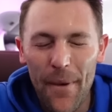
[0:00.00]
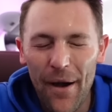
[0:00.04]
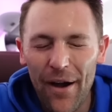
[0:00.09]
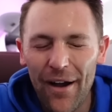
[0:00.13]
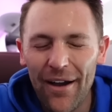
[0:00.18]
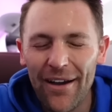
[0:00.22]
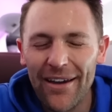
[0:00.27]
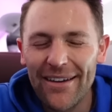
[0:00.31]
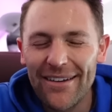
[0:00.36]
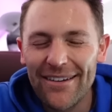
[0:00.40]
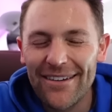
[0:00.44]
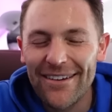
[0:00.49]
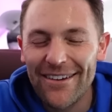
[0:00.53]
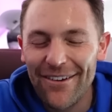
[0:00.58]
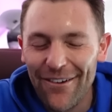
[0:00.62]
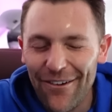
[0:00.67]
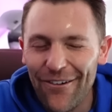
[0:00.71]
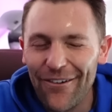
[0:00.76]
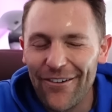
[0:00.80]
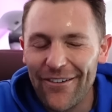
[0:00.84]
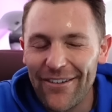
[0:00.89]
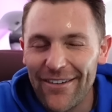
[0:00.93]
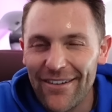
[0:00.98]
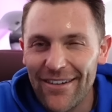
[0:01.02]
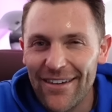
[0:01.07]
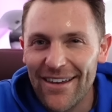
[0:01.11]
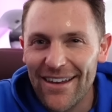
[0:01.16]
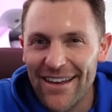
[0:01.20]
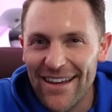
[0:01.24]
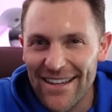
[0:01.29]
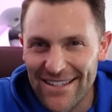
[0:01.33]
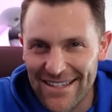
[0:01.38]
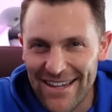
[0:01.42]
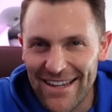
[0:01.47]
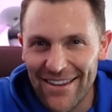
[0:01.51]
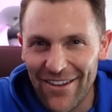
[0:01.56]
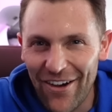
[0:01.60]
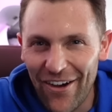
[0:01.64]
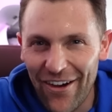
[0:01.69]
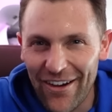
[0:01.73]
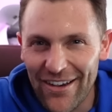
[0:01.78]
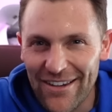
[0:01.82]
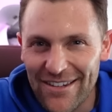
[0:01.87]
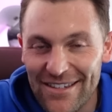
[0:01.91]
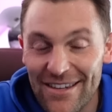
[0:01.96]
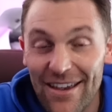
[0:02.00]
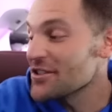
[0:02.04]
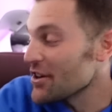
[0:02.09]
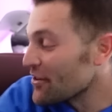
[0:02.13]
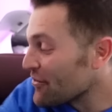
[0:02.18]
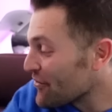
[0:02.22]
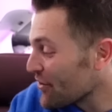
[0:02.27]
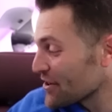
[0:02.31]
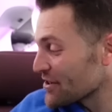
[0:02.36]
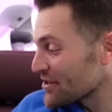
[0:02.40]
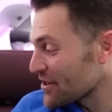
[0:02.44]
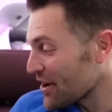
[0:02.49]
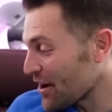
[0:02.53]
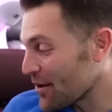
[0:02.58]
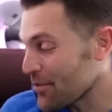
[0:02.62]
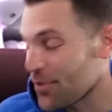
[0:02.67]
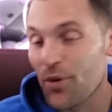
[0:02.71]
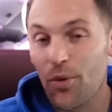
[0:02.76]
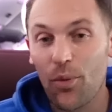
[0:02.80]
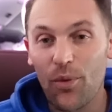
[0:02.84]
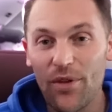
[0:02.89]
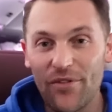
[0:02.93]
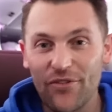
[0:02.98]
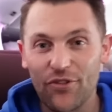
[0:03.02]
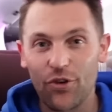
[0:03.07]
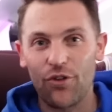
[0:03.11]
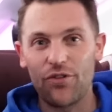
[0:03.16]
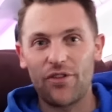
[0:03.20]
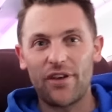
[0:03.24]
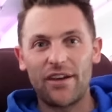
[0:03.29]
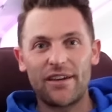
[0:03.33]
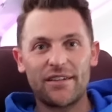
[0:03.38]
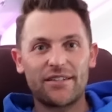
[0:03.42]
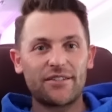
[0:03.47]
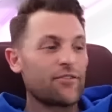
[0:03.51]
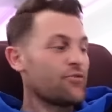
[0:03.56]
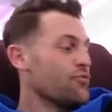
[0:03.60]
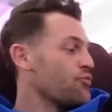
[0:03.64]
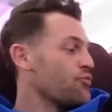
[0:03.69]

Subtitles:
my God, is it nice. So first up, we've got this